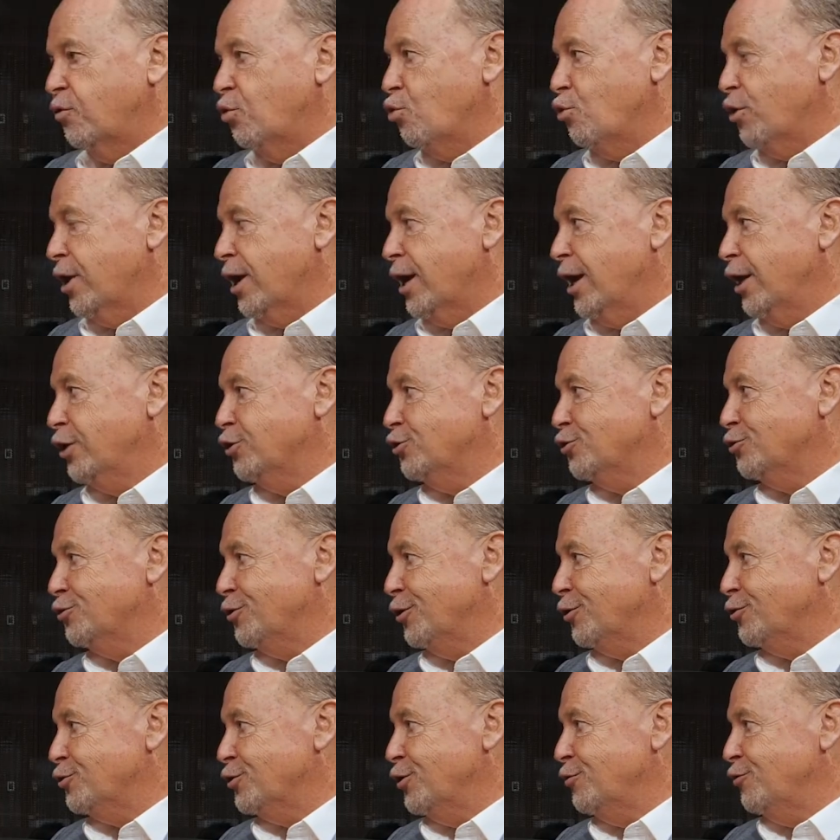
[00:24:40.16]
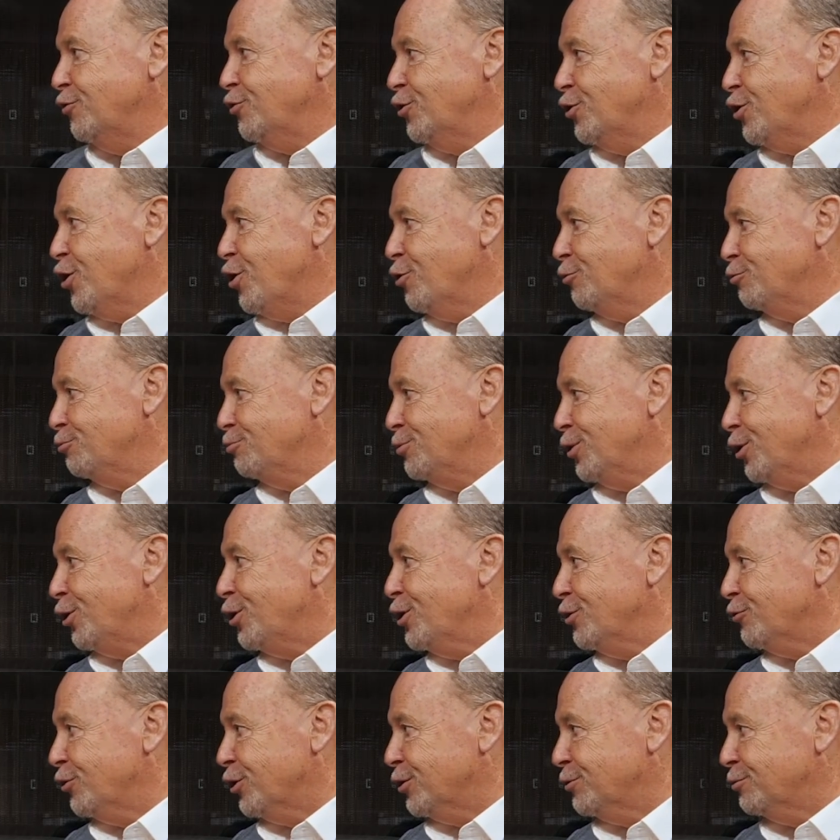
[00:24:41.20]
for and against things, even if you don't
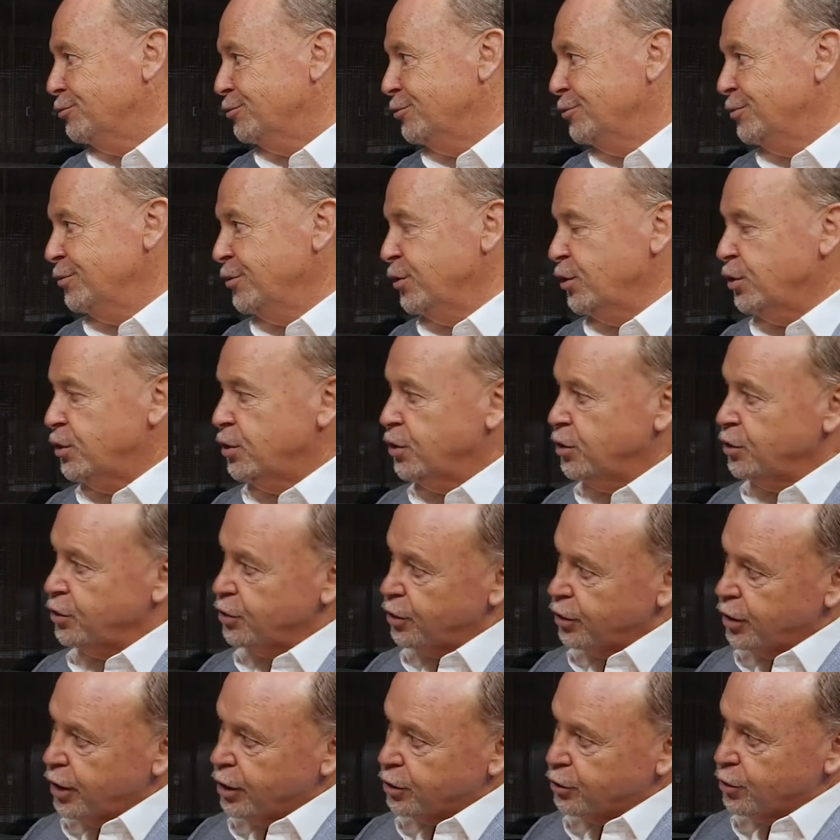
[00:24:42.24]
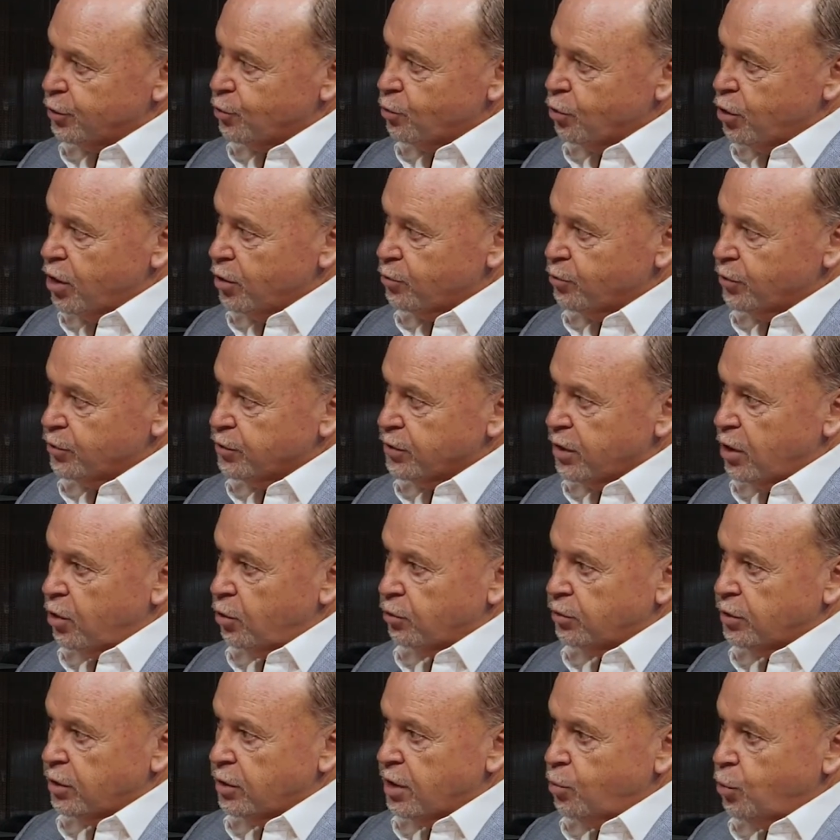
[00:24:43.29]
believe it, to get to the right
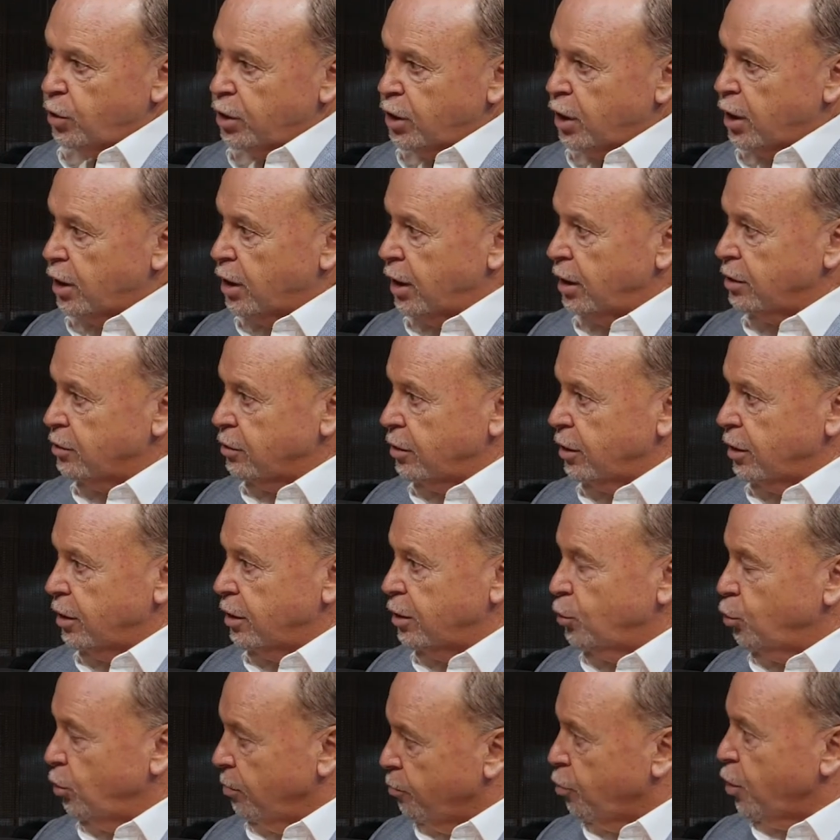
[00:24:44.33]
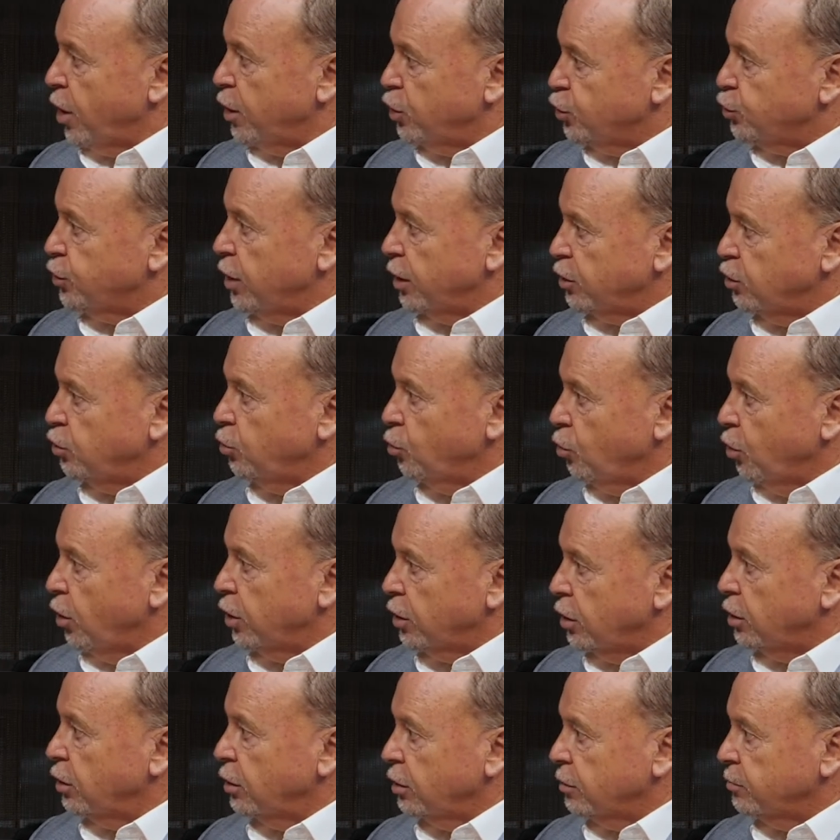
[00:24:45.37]
result. And then when you get there, you embrace that new
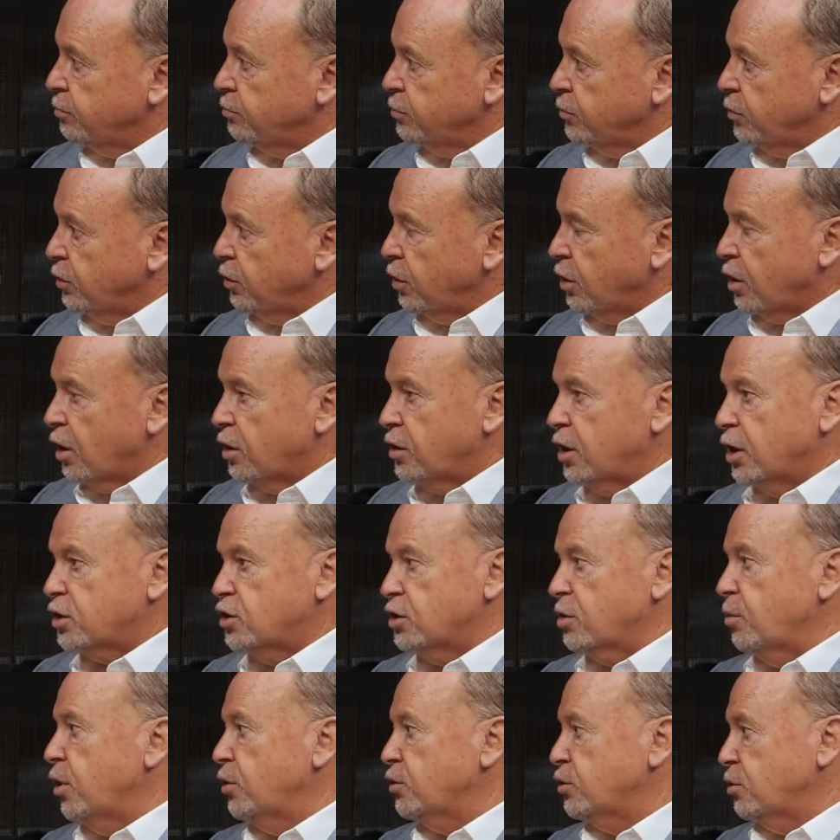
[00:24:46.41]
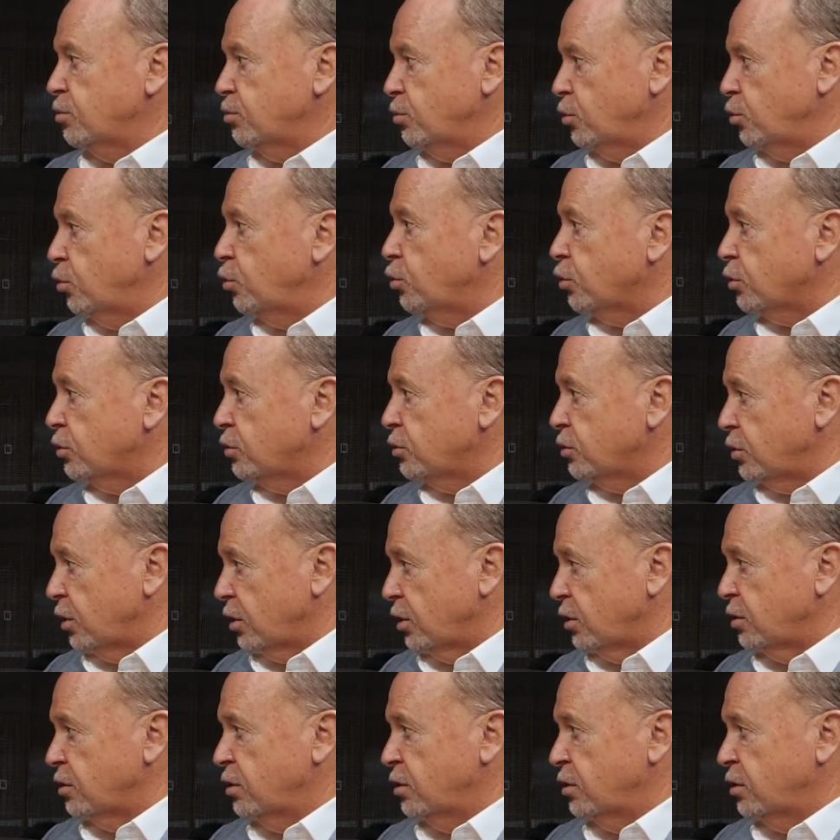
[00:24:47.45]
idea. That's the most important thing.